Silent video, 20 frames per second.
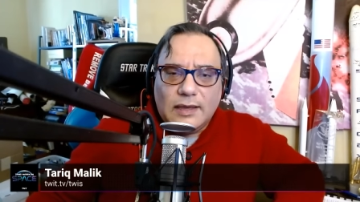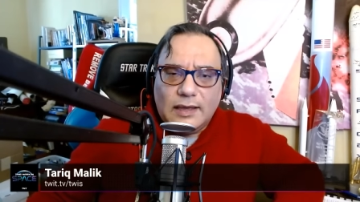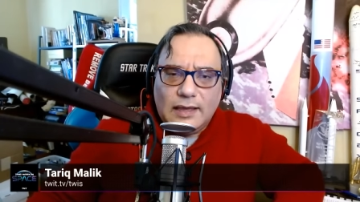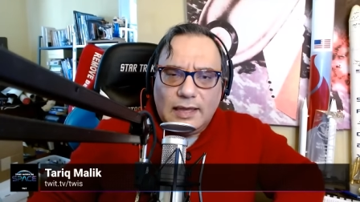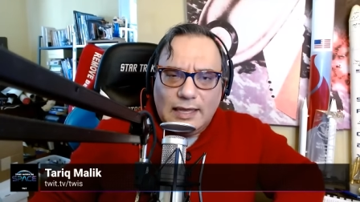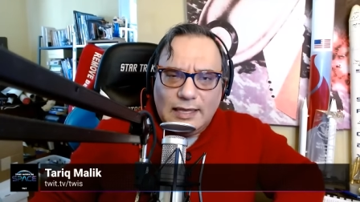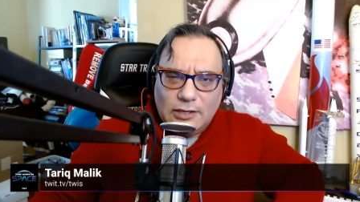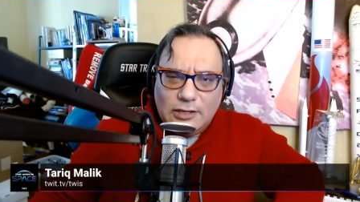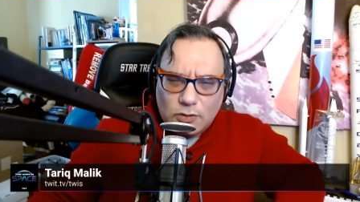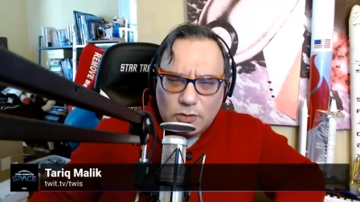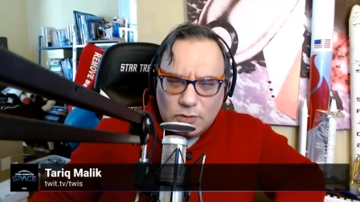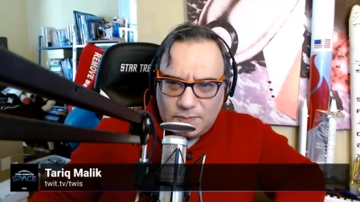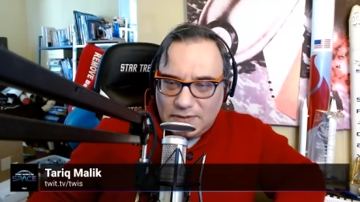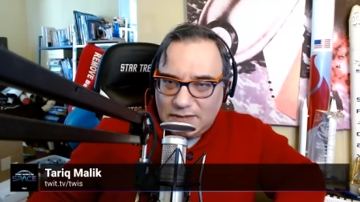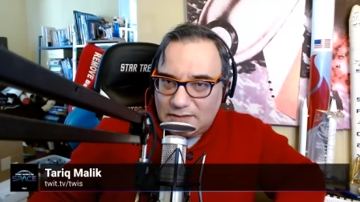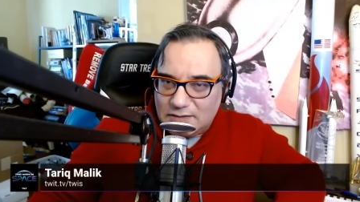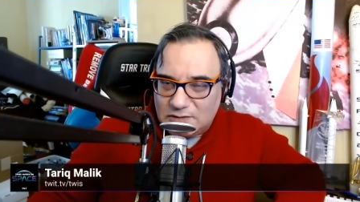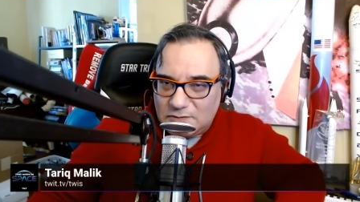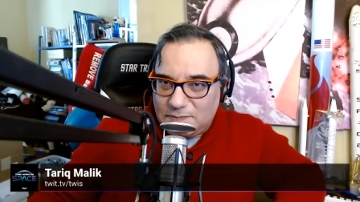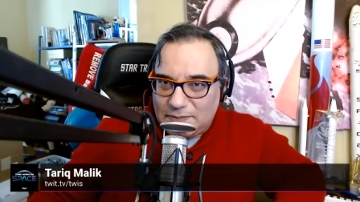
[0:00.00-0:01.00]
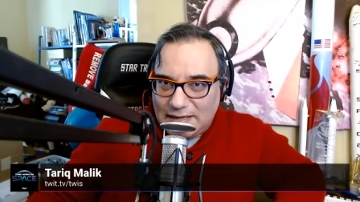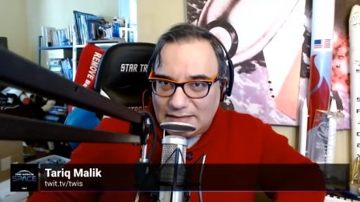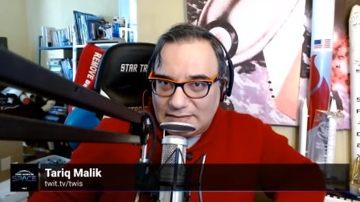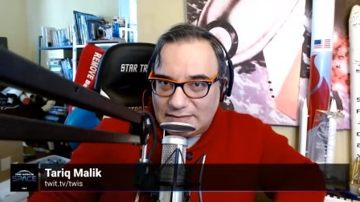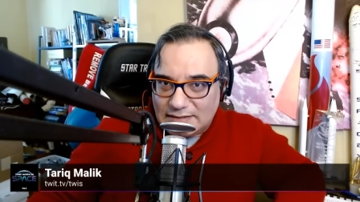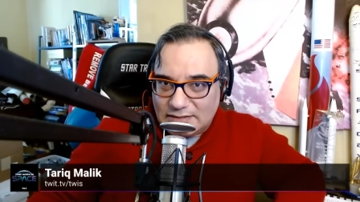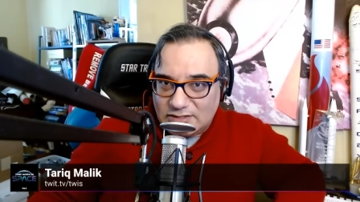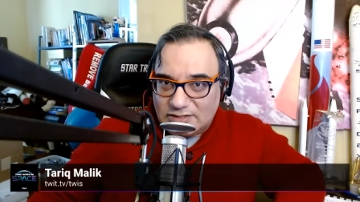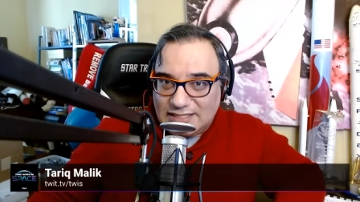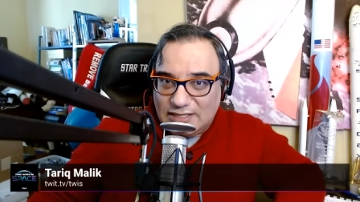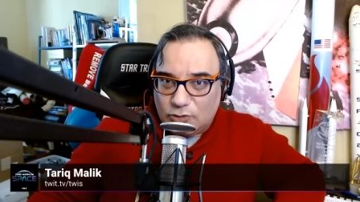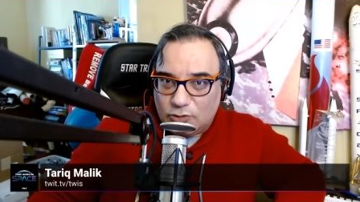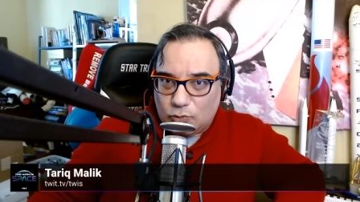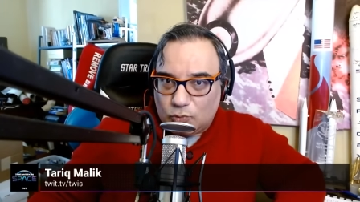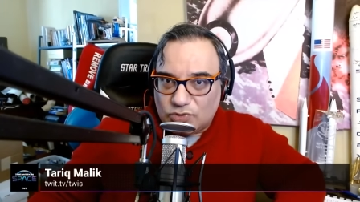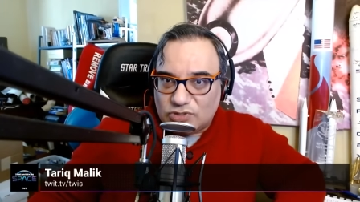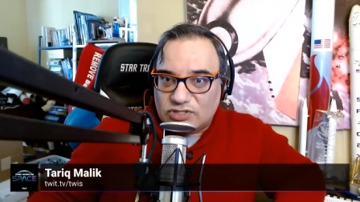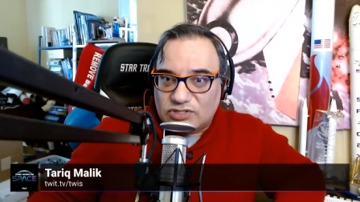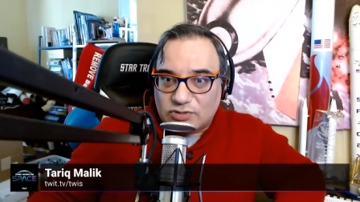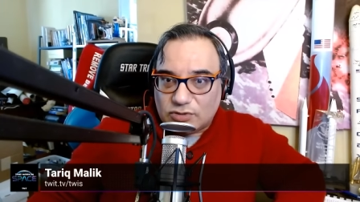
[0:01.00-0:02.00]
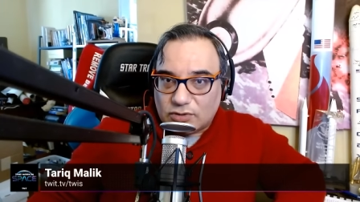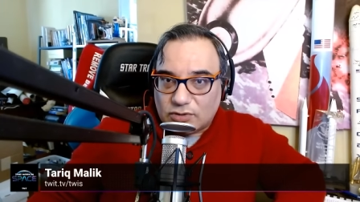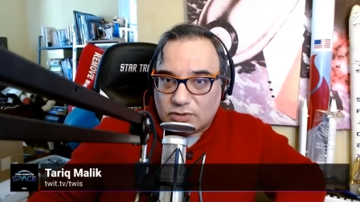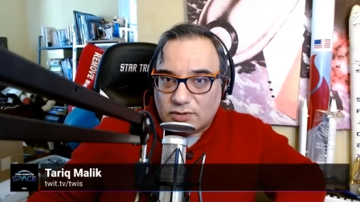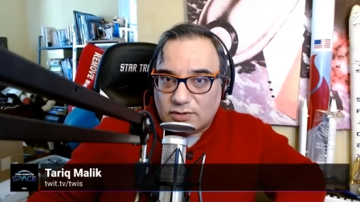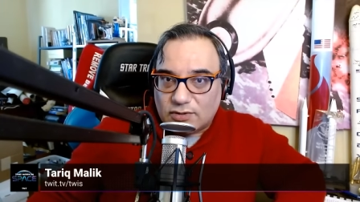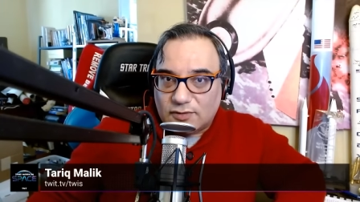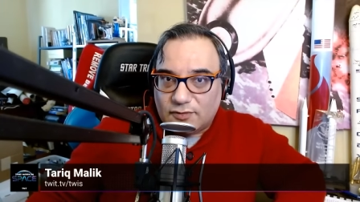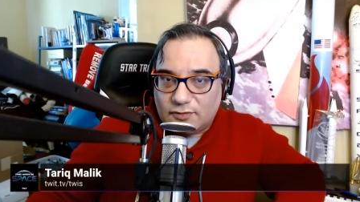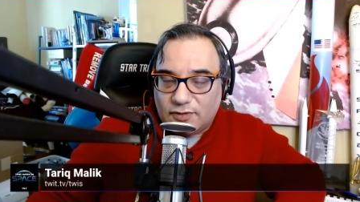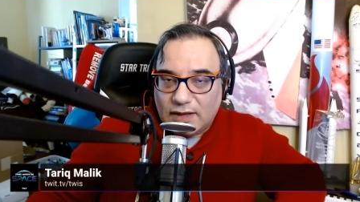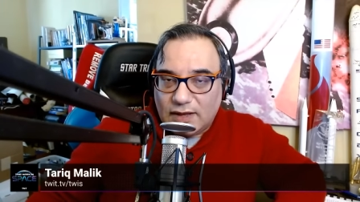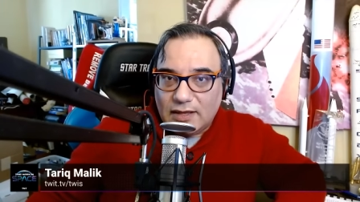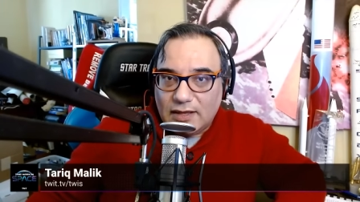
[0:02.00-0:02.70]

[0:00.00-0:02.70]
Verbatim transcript: a European Space Agency reserve